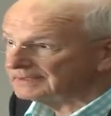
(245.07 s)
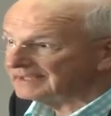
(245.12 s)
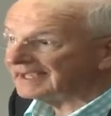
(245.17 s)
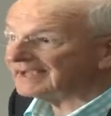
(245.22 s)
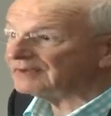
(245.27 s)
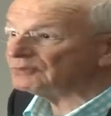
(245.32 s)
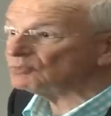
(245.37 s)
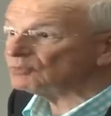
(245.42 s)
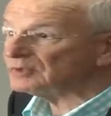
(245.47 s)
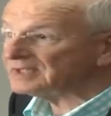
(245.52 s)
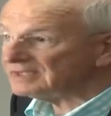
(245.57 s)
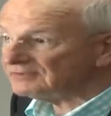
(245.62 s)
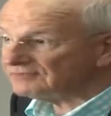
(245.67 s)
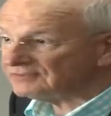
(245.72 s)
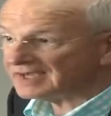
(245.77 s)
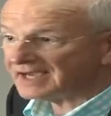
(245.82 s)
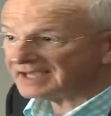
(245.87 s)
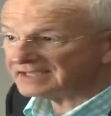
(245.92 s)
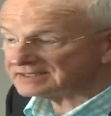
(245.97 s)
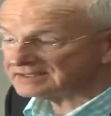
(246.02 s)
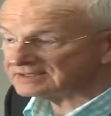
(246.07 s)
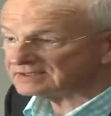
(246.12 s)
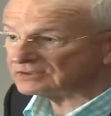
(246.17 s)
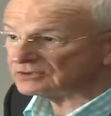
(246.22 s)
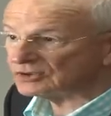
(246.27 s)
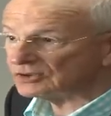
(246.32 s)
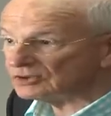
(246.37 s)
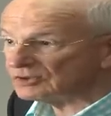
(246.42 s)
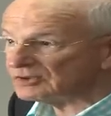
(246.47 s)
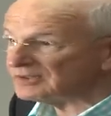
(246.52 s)
And we've got
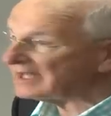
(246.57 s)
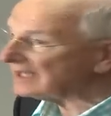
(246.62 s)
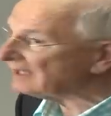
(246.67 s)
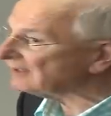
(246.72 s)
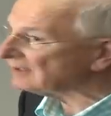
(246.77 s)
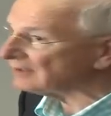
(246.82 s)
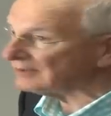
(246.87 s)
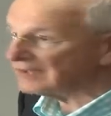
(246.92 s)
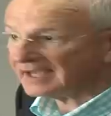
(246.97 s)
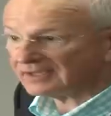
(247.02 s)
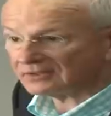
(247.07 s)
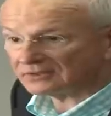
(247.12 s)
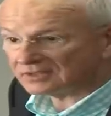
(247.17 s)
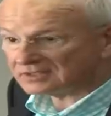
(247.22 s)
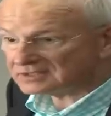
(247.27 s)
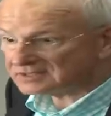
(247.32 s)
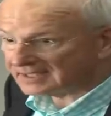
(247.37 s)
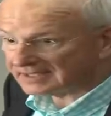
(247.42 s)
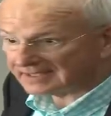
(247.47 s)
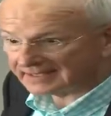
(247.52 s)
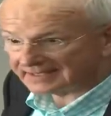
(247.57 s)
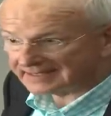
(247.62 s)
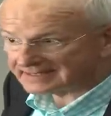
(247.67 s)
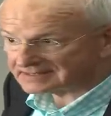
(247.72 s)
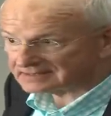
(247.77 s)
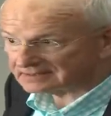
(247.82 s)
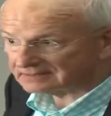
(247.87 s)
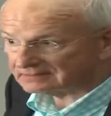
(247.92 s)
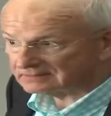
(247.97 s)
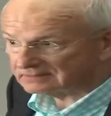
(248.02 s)
to do, they're not going to take a
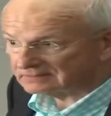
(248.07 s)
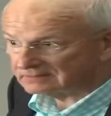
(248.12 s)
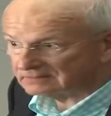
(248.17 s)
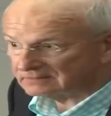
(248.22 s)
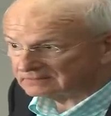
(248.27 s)
Nissen.